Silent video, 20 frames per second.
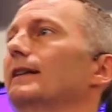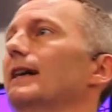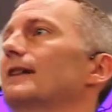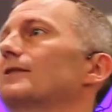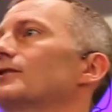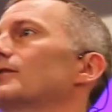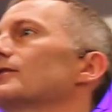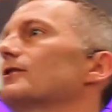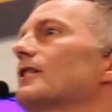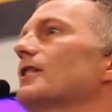
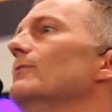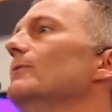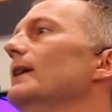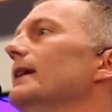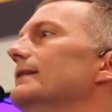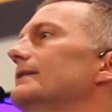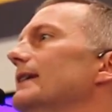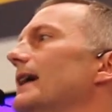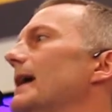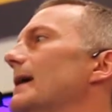Not just can
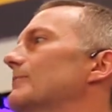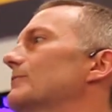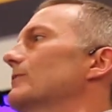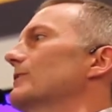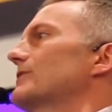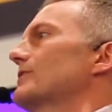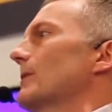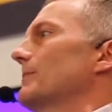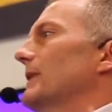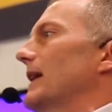we adapt
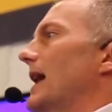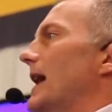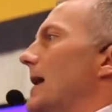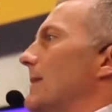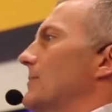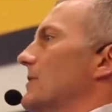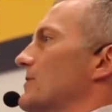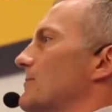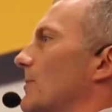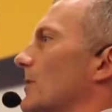when something happens,